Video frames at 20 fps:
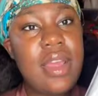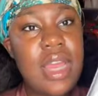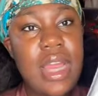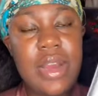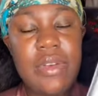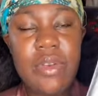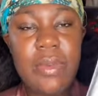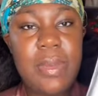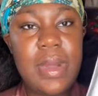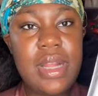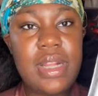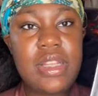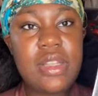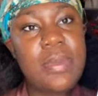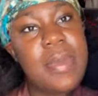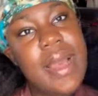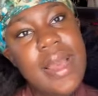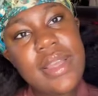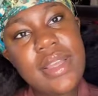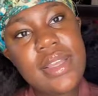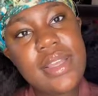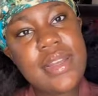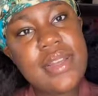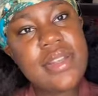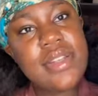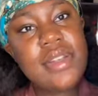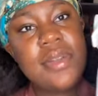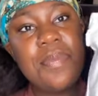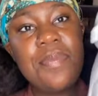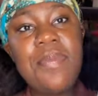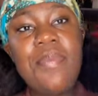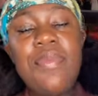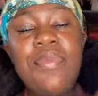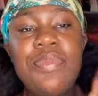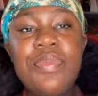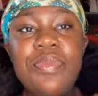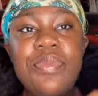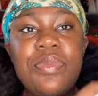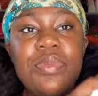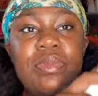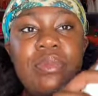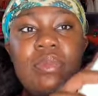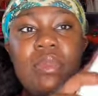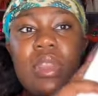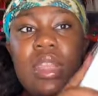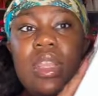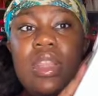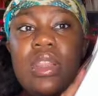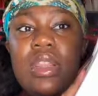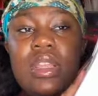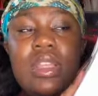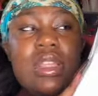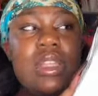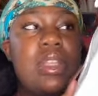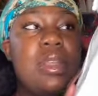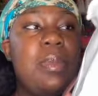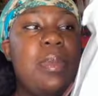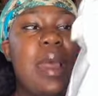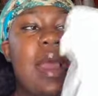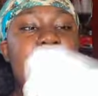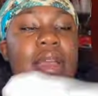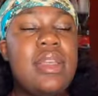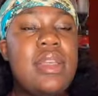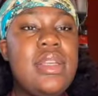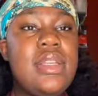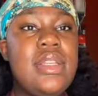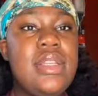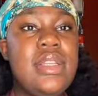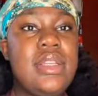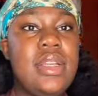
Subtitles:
Arabella's package. This is the package